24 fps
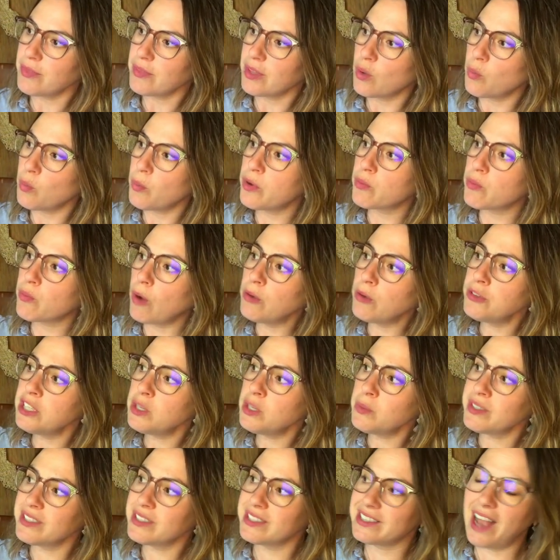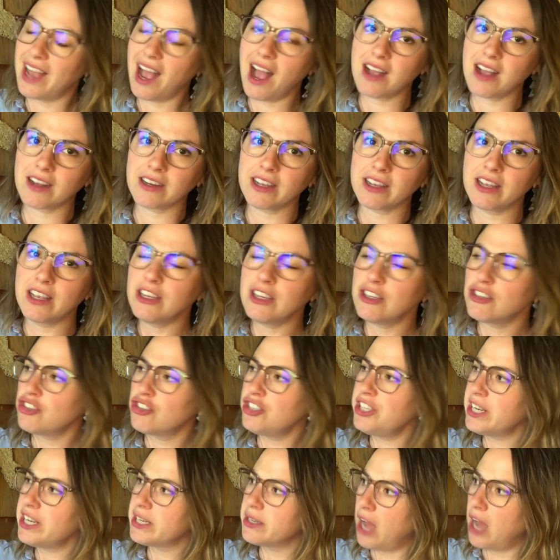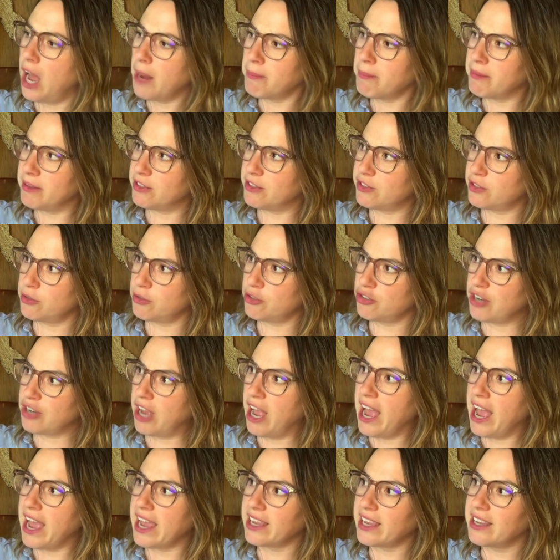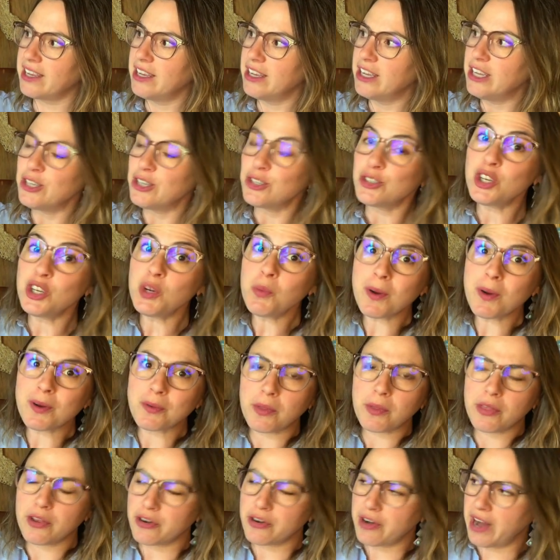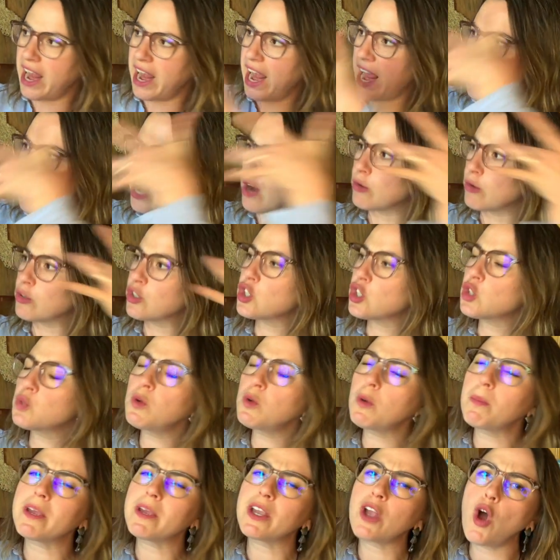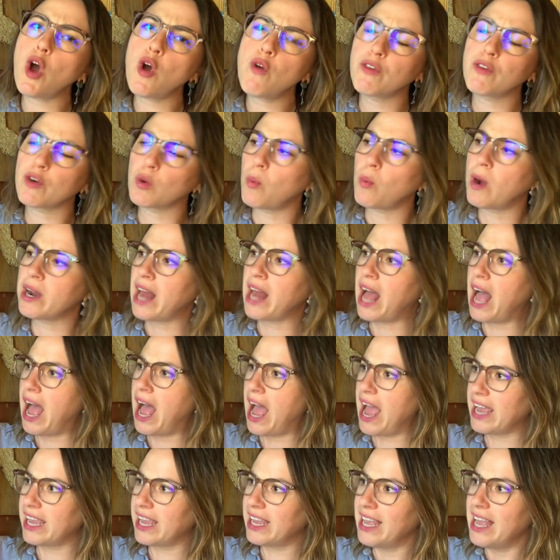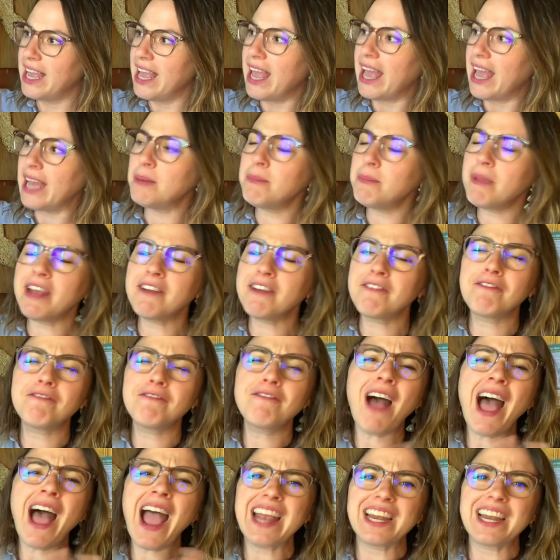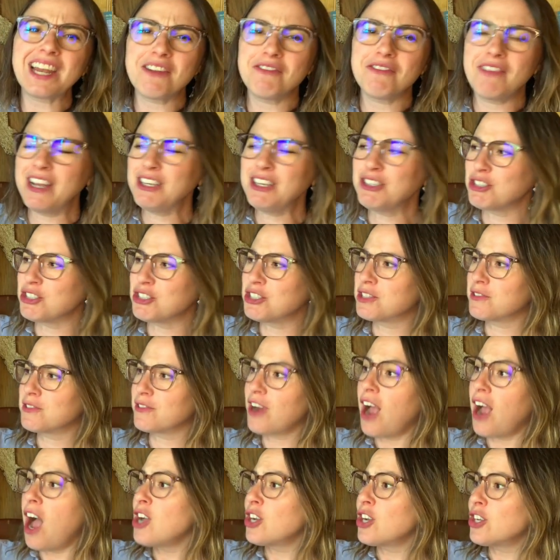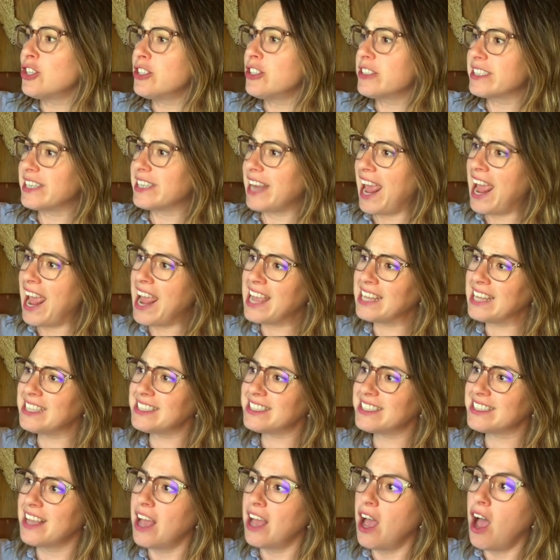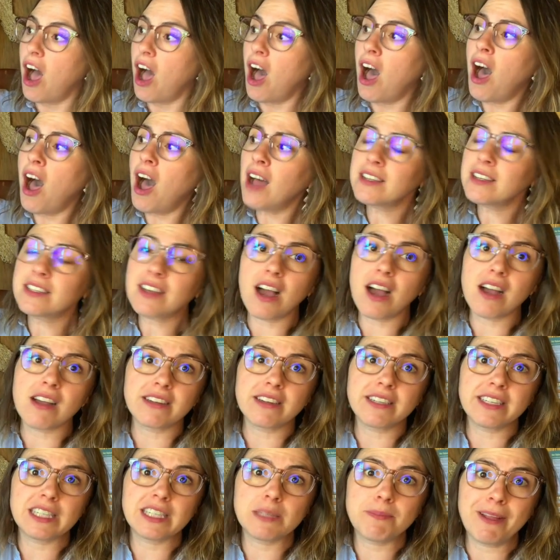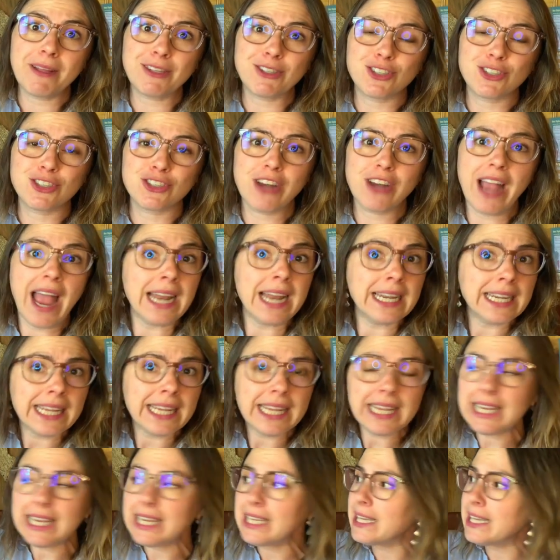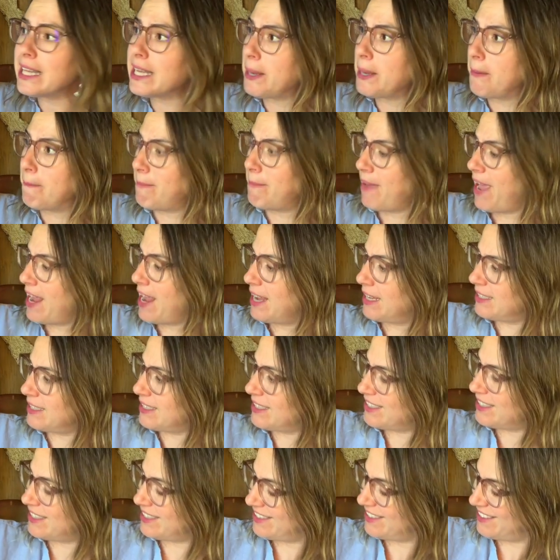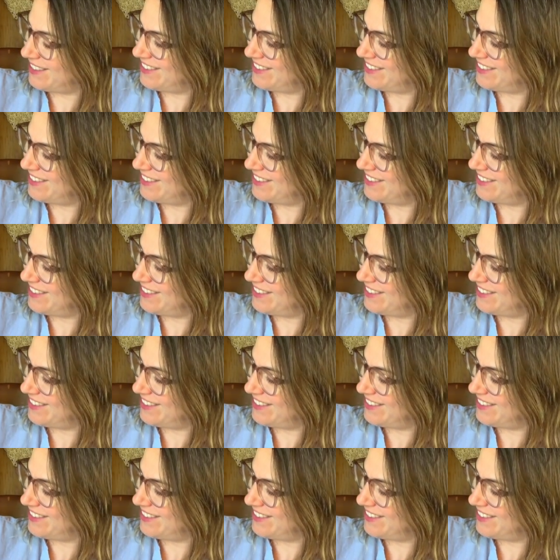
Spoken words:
When Rosie was young, she had not been so shy. She worked with her hair swooping over one eye and made fine inventions for uncles and aunts, a hot dog dispenser and helium pants.